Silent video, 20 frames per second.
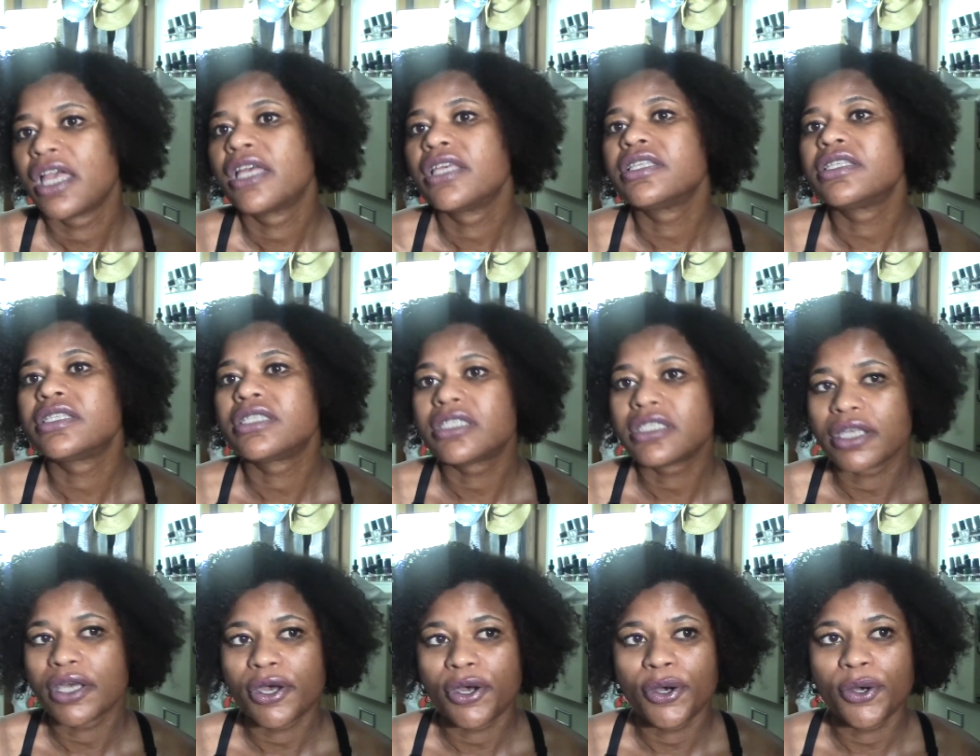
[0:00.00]

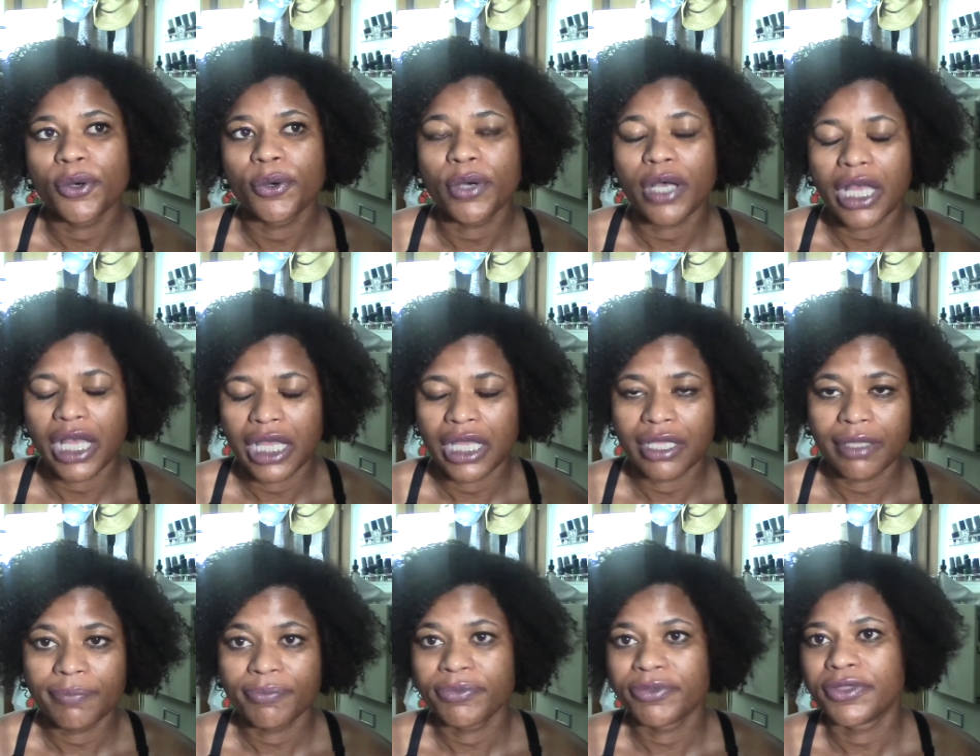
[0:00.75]
So
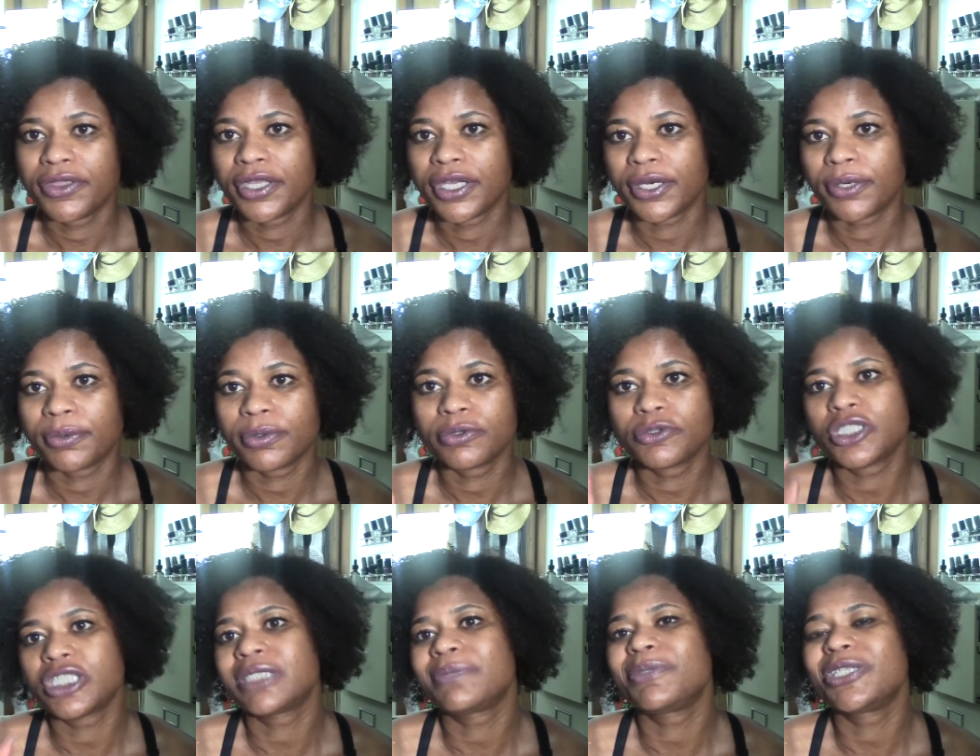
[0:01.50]
there will
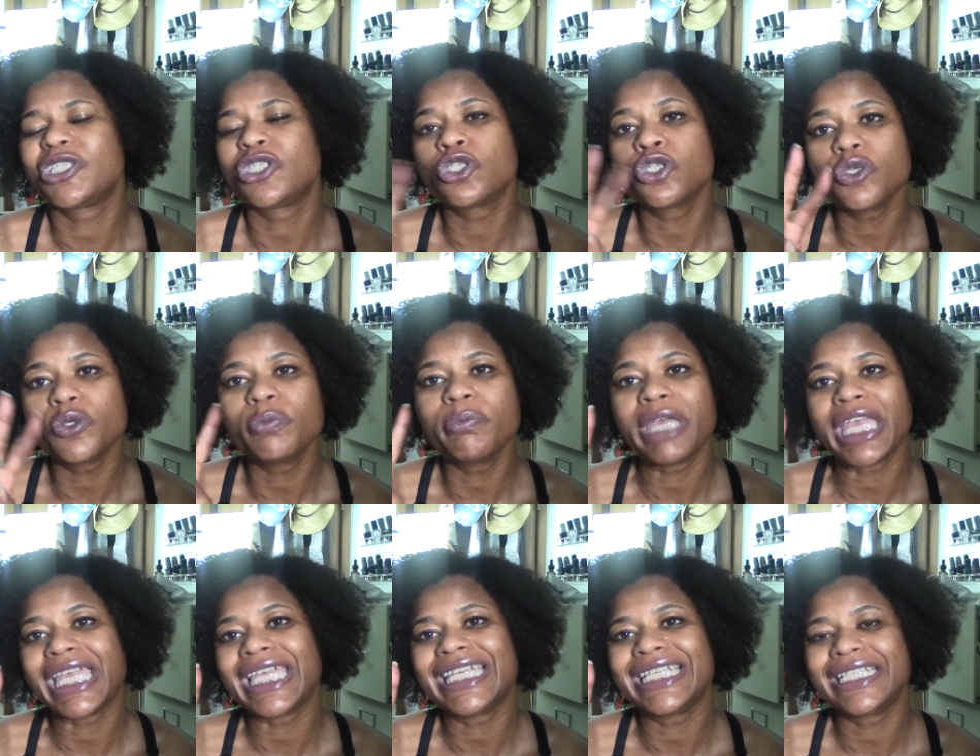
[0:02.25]
just be two
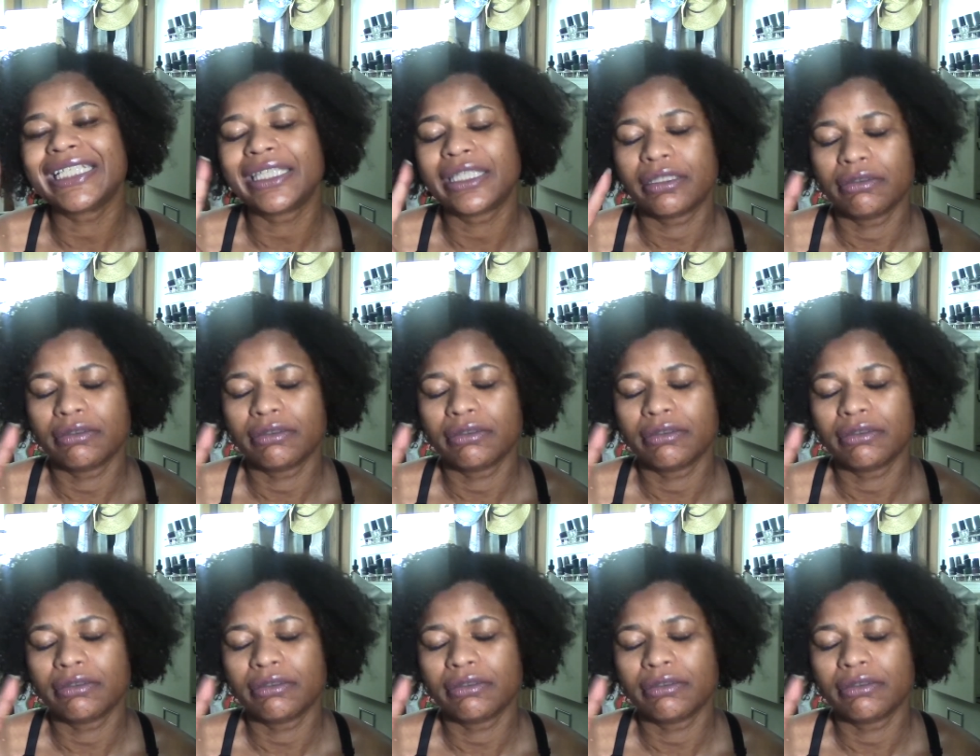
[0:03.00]
main